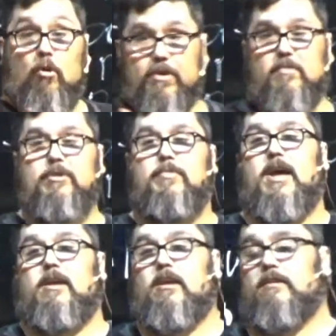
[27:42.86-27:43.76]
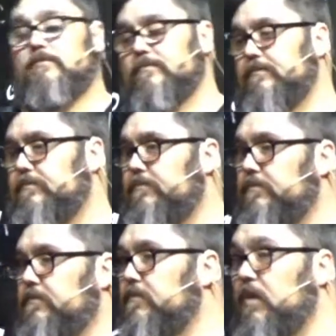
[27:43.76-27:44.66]
open up your bank.
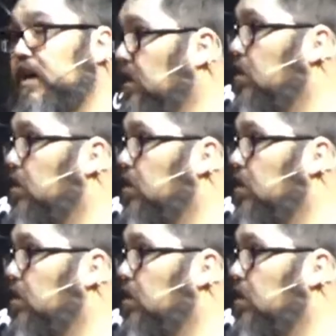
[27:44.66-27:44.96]
I didn't